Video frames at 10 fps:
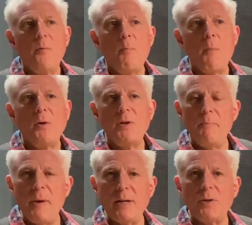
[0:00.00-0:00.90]
motion
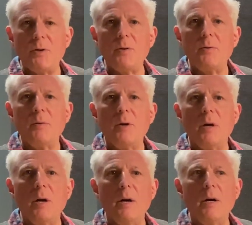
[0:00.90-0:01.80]
picture
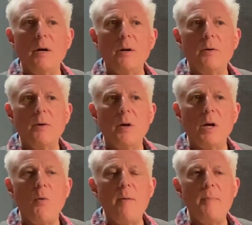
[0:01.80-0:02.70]

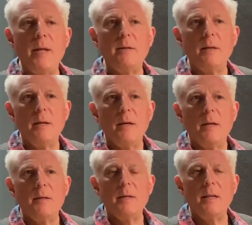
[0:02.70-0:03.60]
equipment,
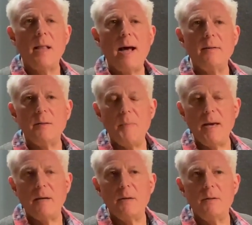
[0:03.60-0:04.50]
the
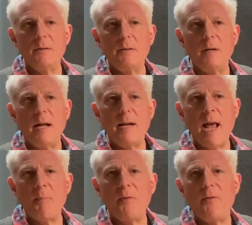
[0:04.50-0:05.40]
loudspeakers and
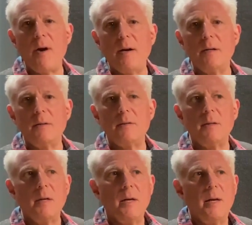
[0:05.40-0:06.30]
amplifiers
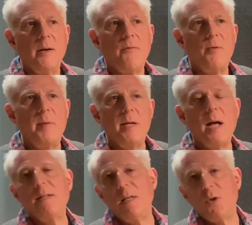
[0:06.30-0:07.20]
from the
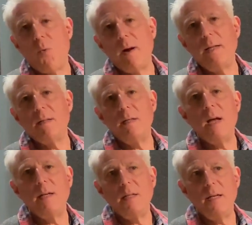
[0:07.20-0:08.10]
1920s and
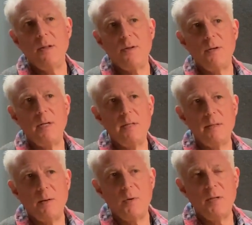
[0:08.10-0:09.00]
1930s
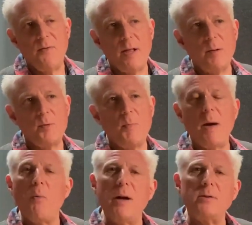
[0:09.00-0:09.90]
that were developed by
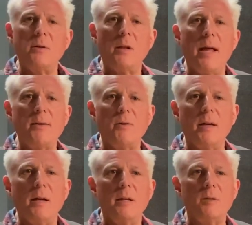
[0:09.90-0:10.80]
Western
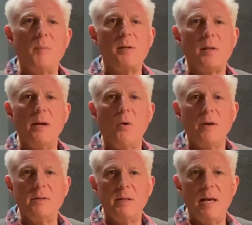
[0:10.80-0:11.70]
Electric and especially
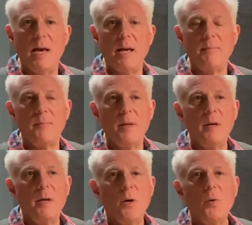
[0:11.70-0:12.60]
RCA,
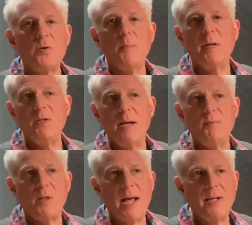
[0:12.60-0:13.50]
also by
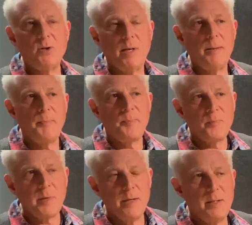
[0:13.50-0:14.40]
James Lansing.
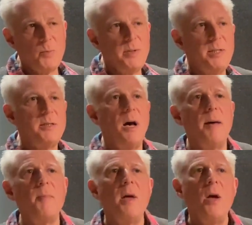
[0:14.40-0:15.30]
This was a
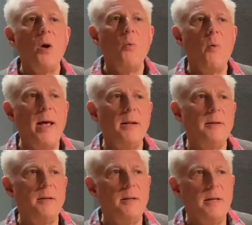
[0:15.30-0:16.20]
time
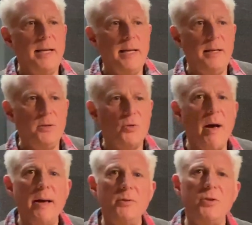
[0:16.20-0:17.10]
when the
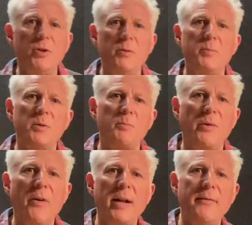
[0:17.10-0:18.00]
triode tubes
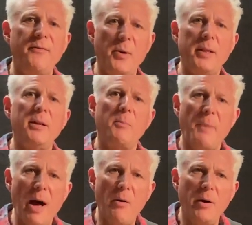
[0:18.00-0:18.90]
provided very little
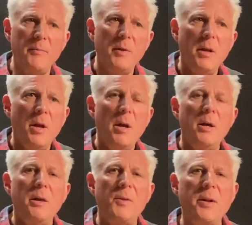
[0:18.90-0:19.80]
power,
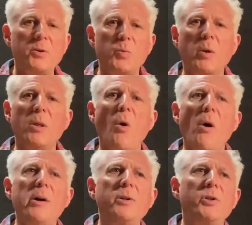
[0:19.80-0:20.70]
theaters were
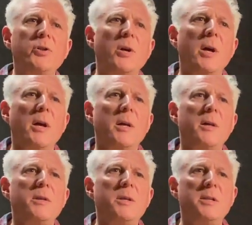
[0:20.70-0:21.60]
large,
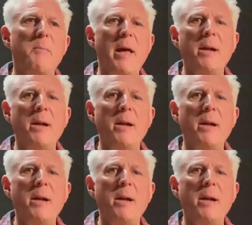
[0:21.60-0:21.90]
the demand